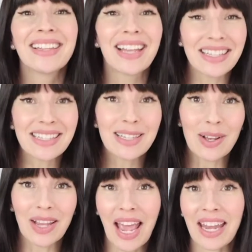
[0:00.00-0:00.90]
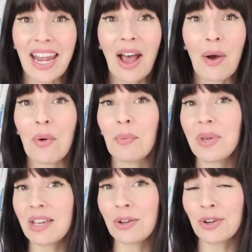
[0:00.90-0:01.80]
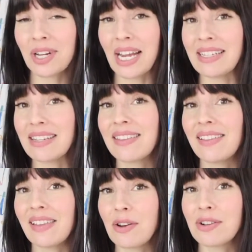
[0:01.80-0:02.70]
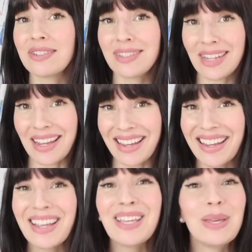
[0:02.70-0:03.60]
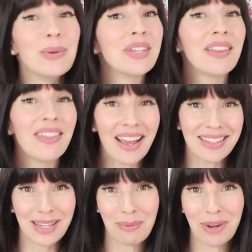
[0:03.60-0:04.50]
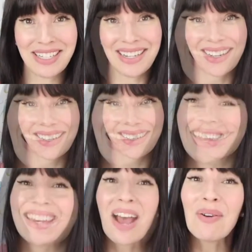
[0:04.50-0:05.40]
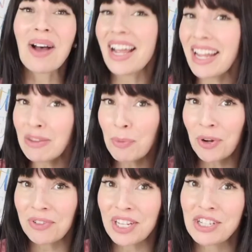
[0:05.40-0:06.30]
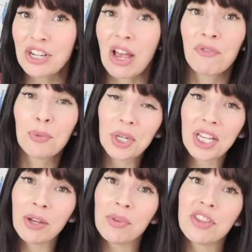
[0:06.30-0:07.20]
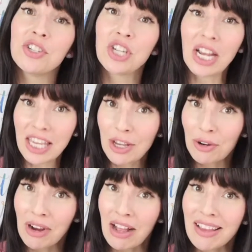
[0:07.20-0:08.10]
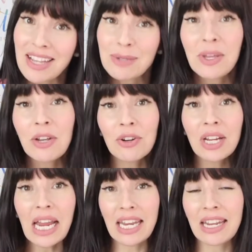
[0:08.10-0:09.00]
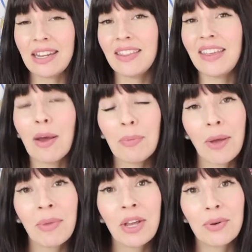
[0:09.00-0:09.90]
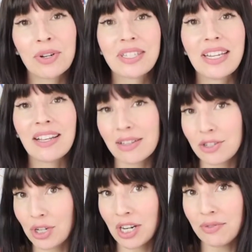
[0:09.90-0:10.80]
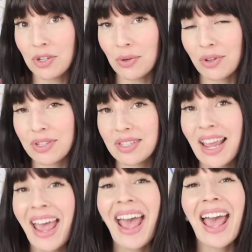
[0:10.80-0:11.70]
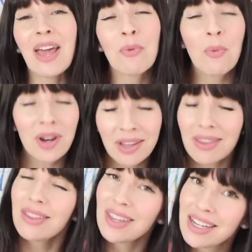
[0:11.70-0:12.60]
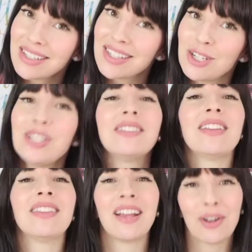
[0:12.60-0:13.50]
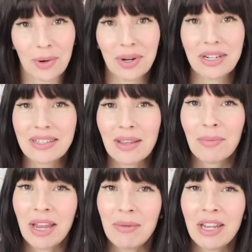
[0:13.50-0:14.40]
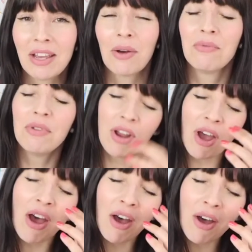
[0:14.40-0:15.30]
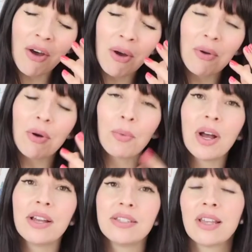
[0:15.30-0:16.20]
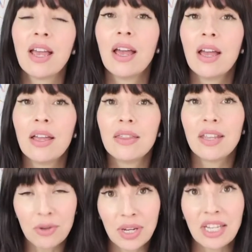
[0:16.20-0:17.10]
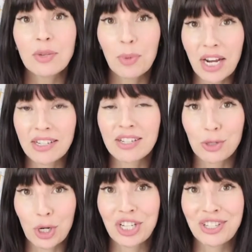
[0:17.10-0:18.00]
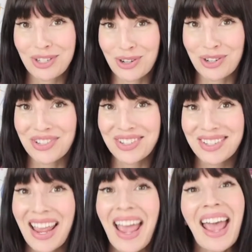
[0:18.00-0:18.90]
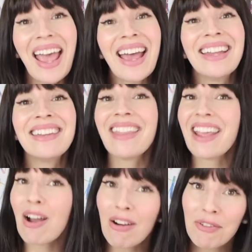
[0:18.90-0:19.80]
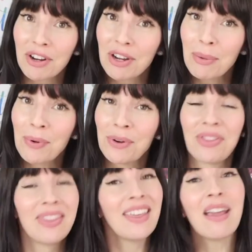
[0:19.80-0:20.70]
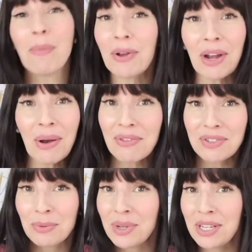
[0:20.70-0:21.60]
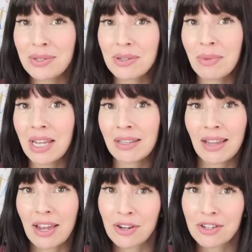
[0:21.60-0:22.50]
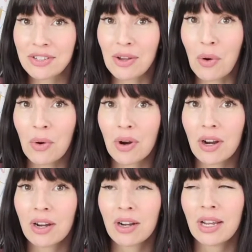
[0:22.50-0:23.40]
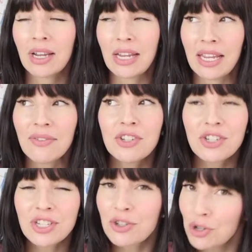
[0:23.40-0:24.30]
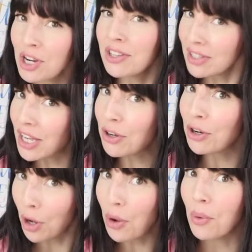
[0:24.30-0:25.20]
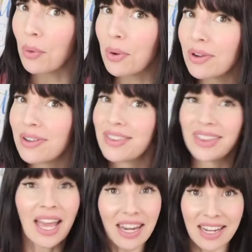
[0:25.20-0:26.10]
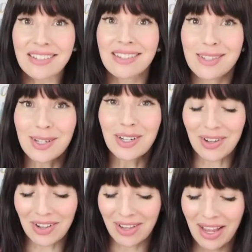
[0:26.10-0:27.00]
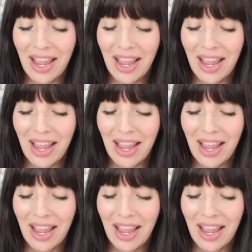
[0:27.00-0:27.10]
Let's look at how we can create the letter C using that same idea. Now, I had the privilege of working with Jackie Corral as we created the upcoming course, Illustrative Doodles. And one of the things that she said in that course that made me go, no, was that you need to practice drawing circles. And they are very important. Think about how often we use them in letters or even just in drawing the letter O. That is a circle.